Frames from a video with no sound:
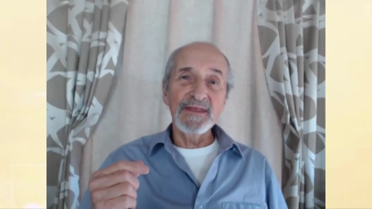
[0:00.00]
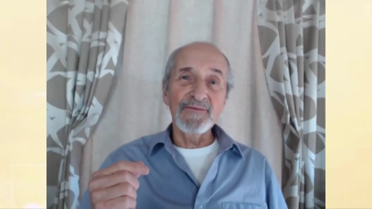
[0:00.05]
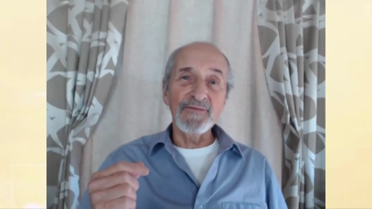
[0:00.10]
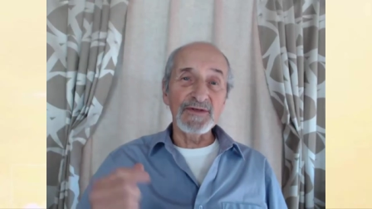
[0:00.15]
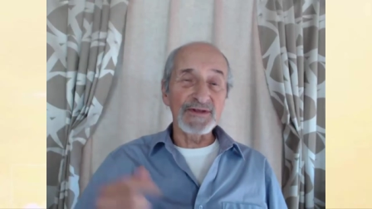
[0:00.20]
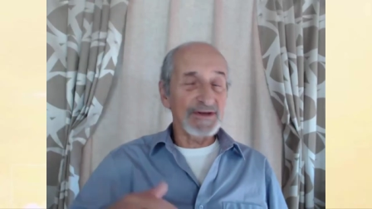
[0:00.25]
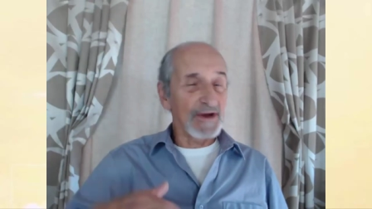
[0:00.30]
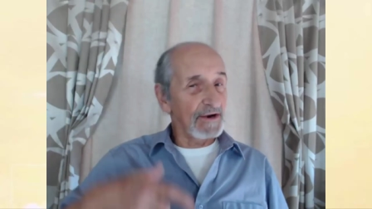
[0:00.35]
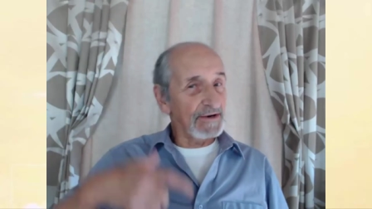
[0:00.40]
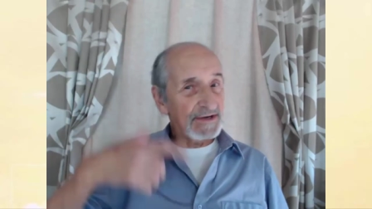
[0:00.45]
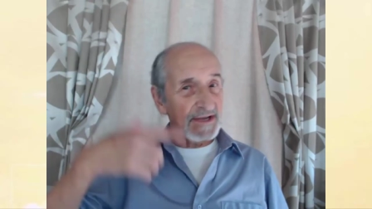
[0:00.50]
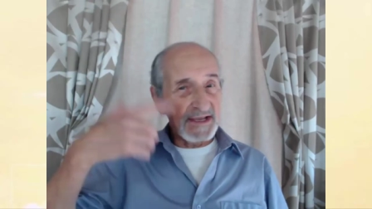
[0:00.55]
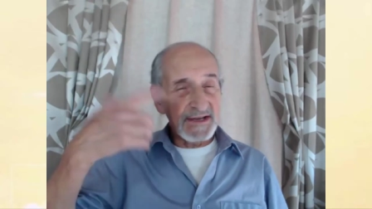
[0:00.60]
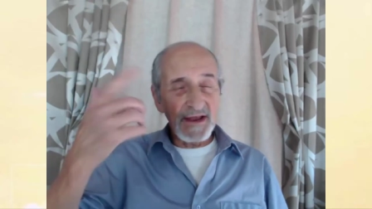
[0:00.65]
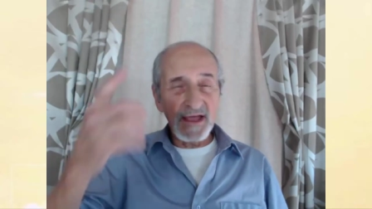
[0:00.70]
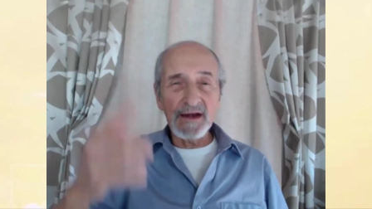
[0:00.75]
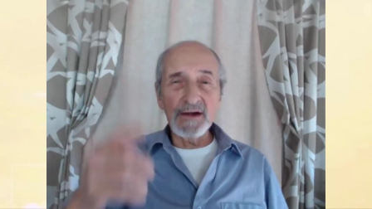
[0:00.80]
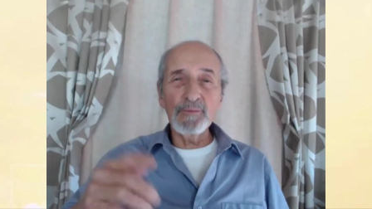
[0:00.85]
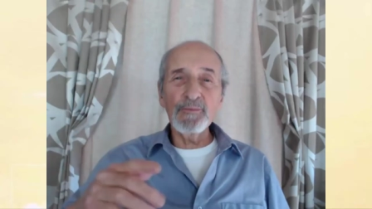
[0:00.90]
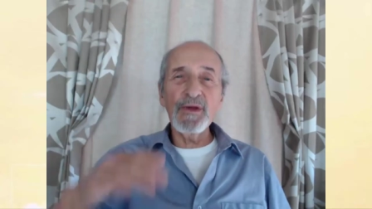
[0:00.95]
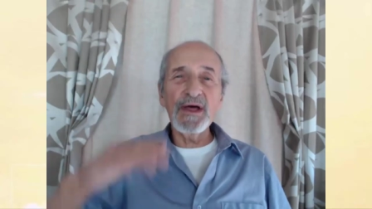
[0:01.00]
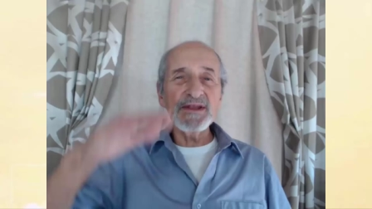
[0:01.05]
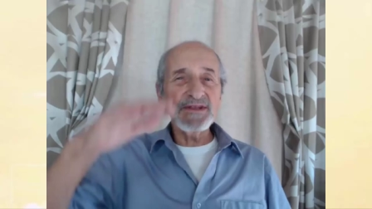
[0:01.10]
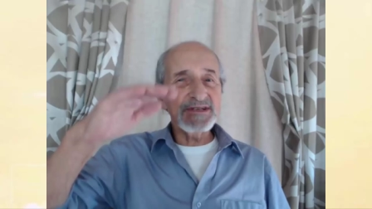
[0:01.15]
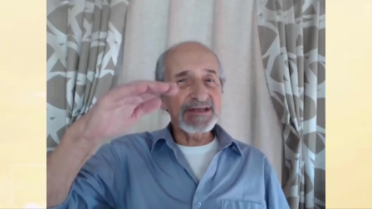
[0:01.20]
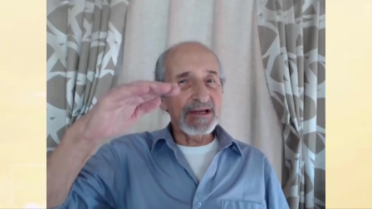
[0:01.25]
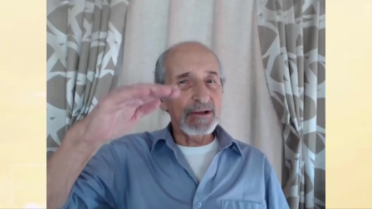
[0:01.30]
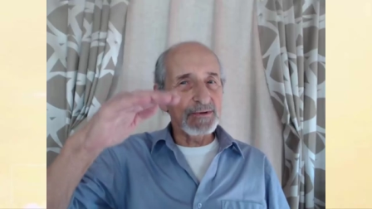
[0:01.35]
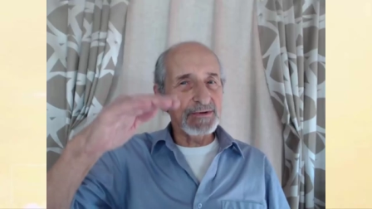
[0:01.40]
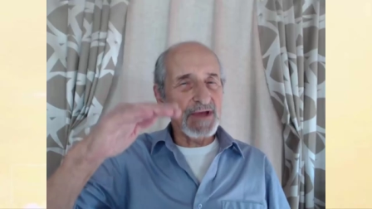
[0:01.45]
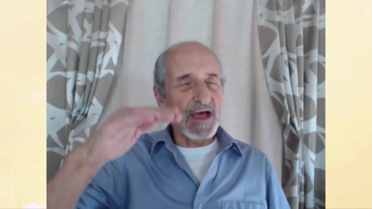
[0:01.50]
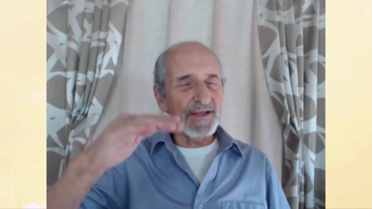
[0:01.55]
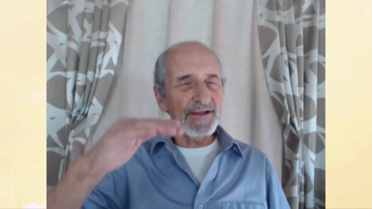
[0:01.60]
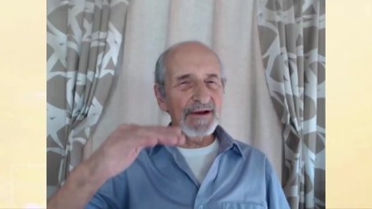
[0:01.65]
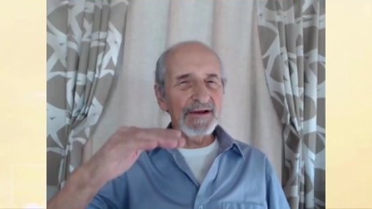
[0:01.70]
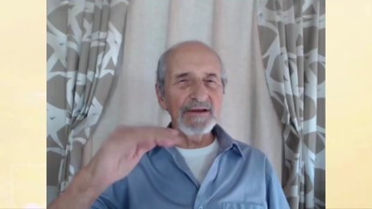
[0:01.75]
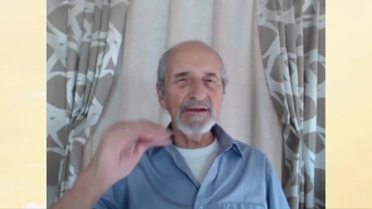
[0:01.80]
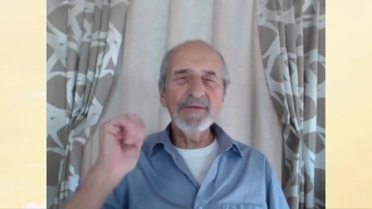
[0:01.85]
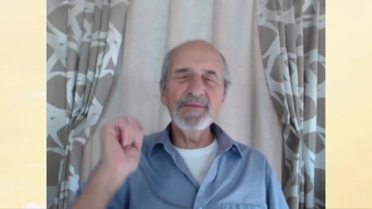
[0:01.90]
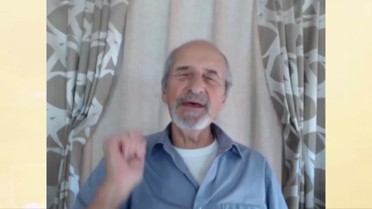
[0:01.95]
If you start to get out of breath, slow down
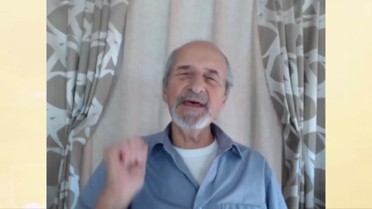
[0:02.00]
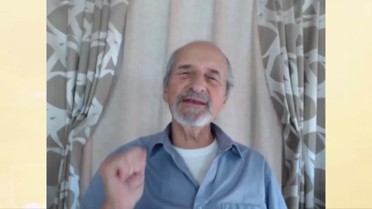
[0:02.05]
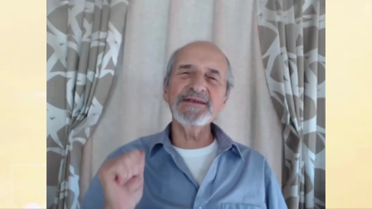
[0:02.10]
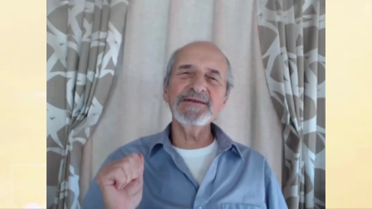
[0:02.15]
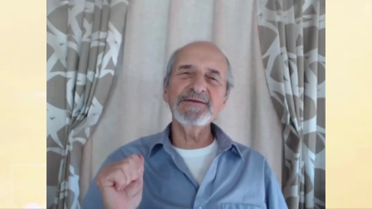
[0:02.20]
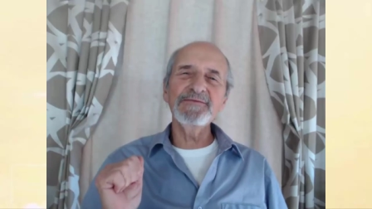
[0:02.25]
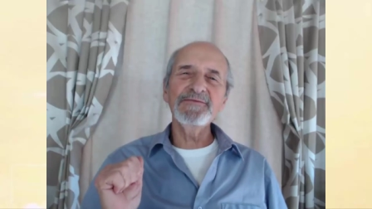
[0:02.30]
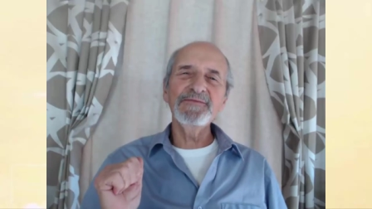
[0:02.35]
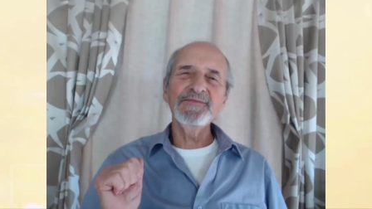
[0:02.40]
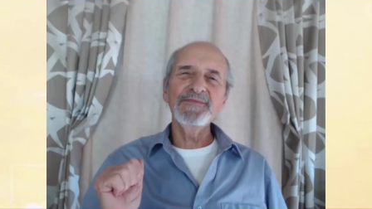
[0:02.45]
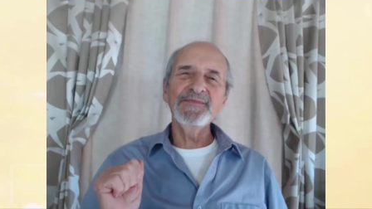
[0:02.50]
a little bit